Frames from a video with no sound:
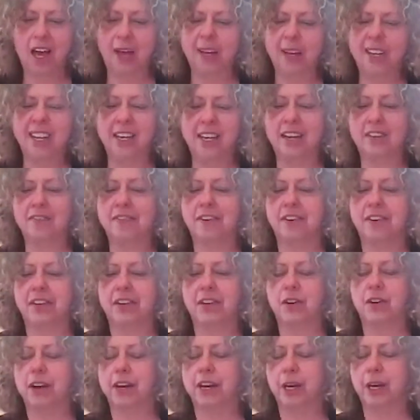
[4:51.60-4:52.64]
I can get
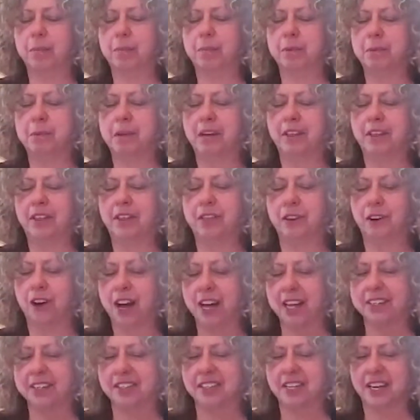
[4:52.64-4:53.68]
very caught up in my
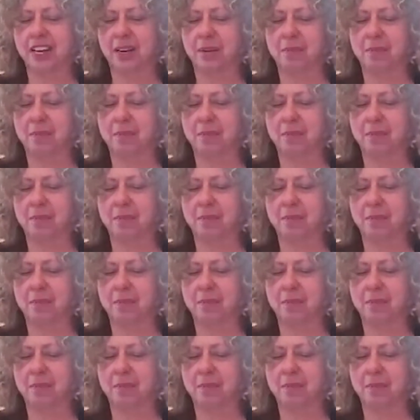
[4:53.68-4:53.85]
thoughts